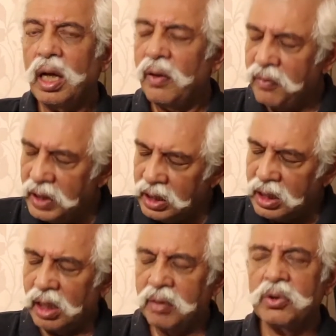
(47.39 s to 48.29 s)
Every
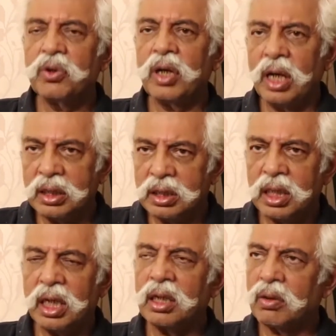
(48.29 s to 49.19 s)
time you
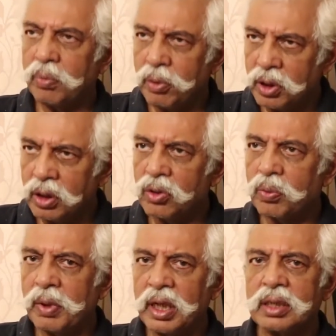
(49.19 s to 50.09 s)
enunciate and put
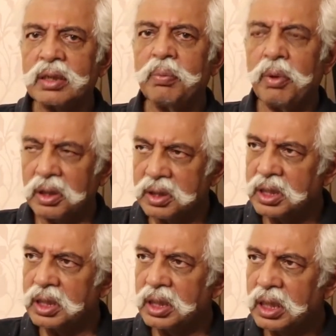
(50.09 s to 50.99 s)
into place a
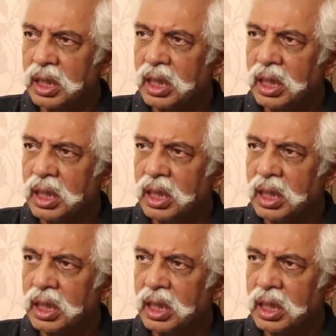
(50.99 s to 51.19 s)
policy,